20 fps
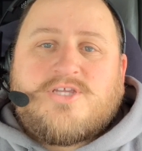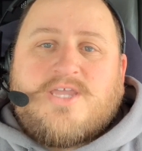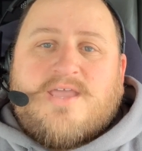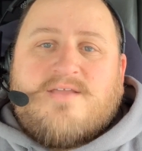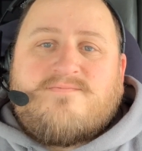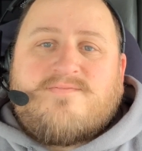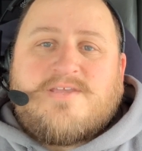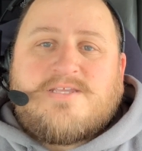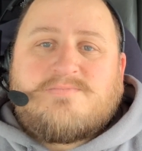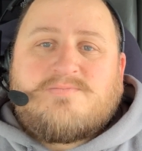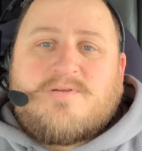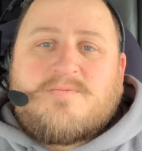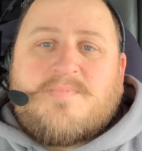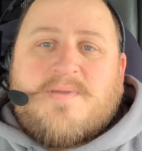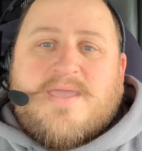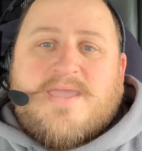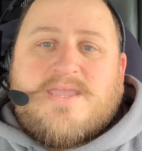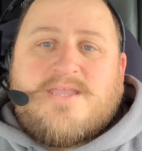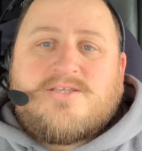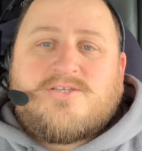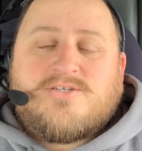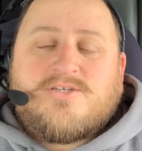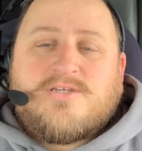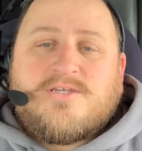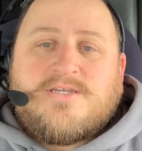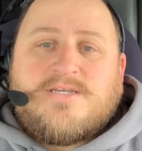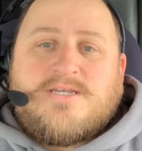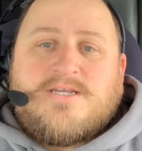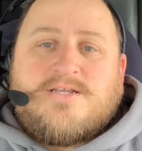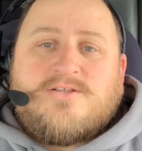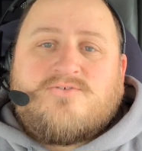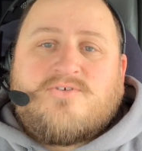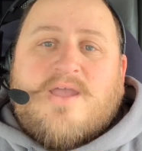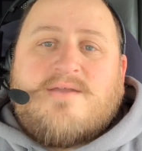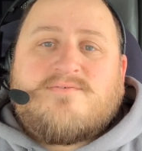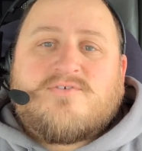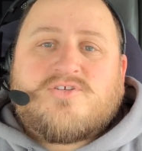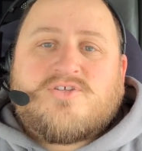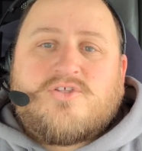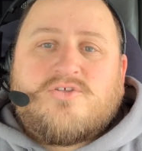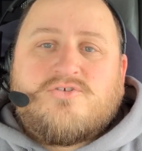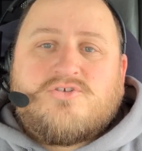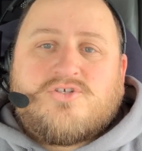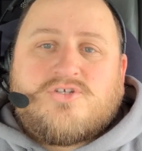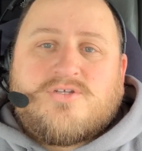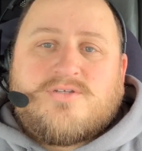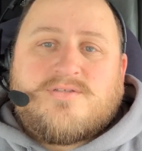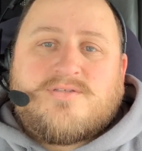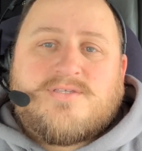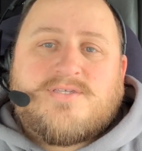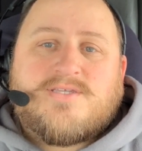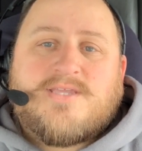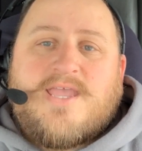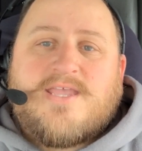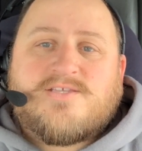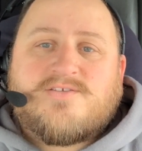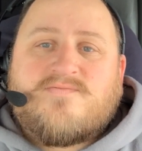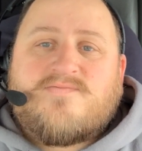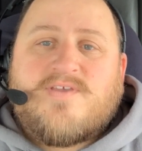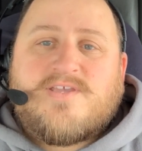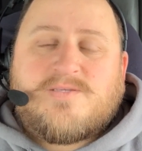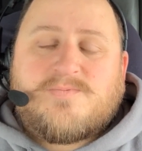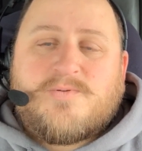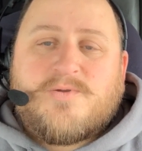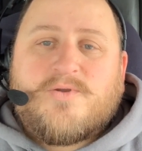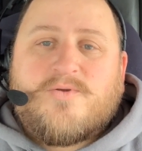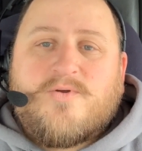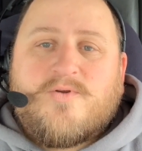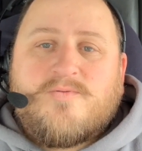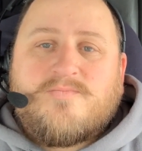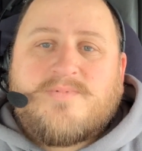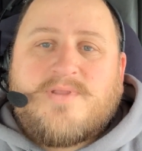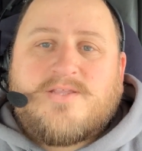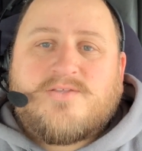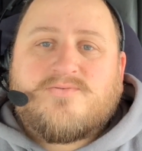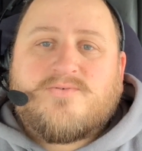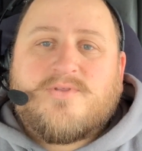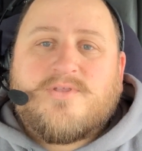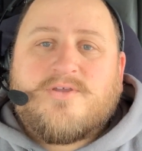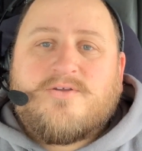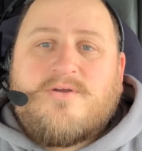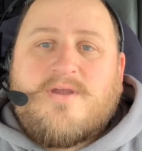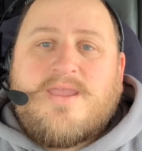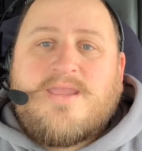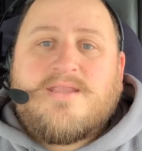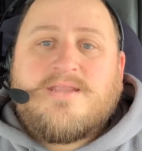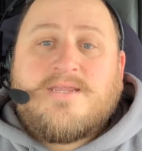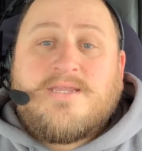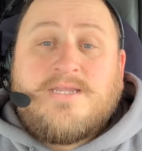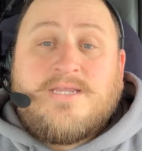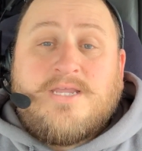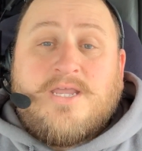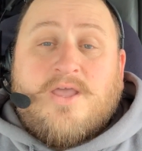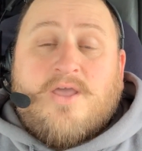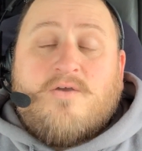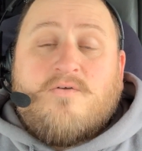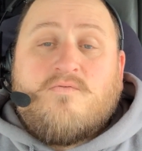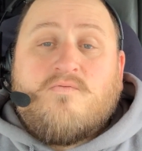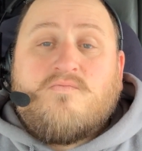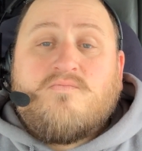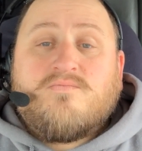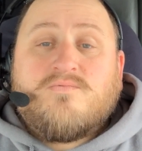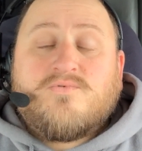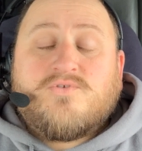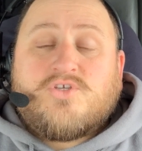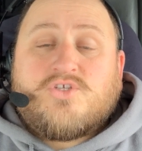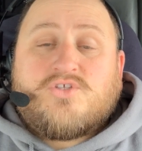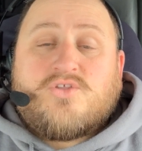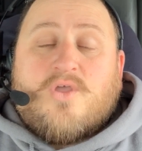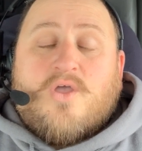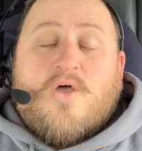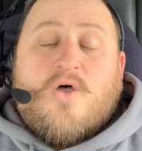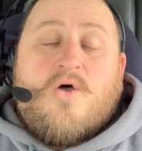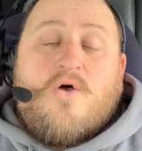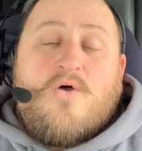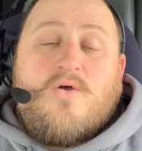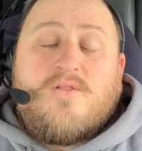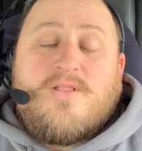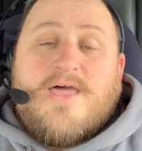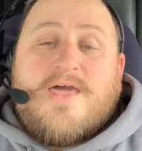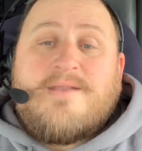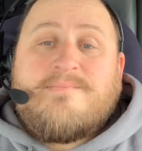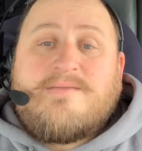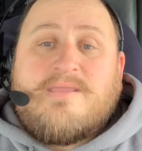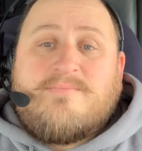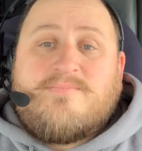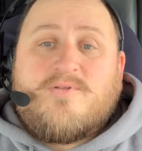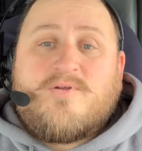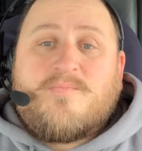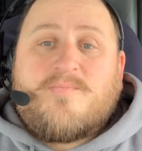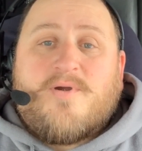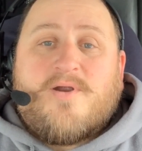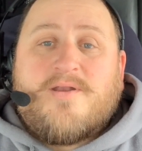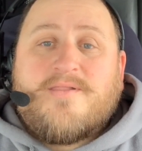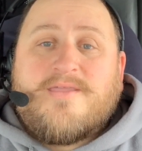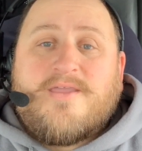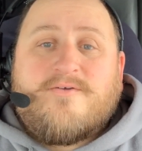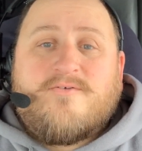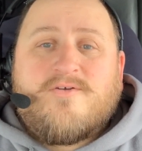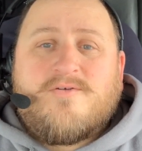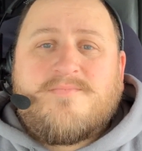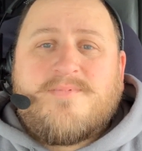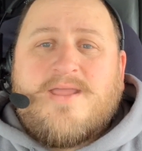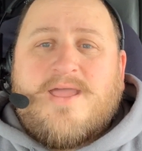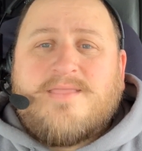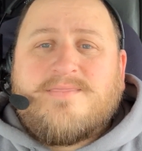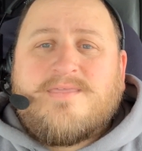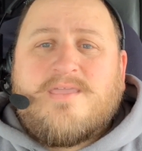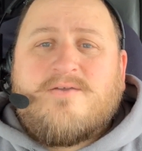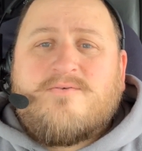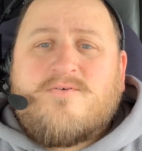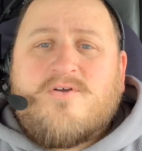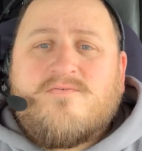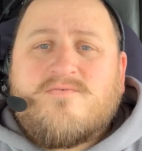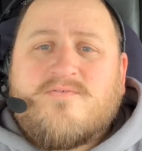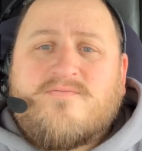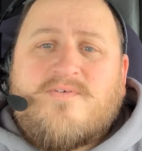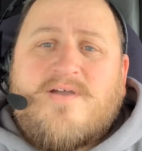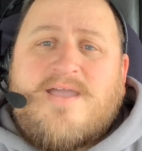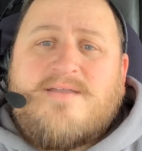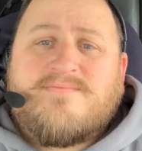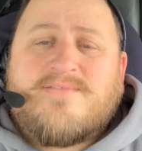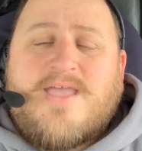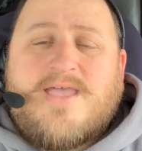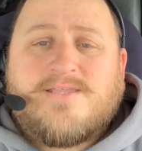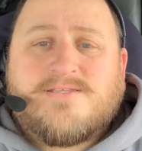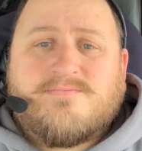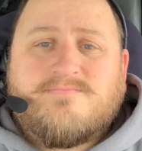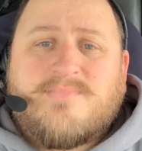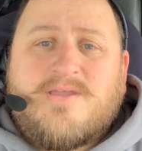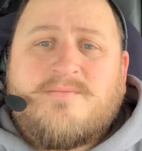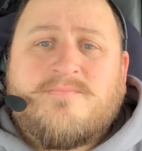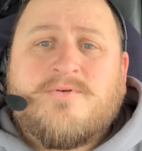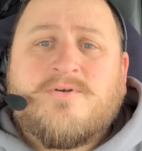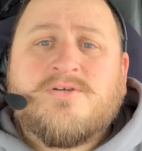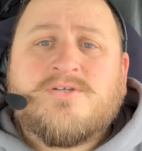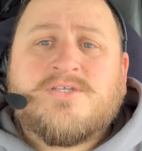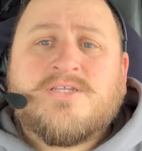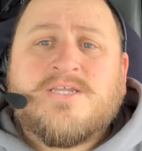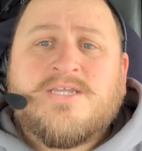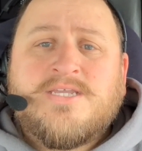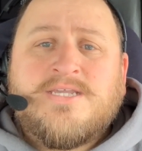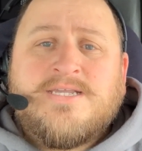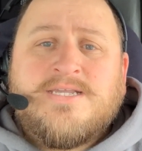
Chad Facebook page. Driver Solutions has a Facebook group that's really great. Just a whole lot of people are part of that group now. I think we're over 5,000 members.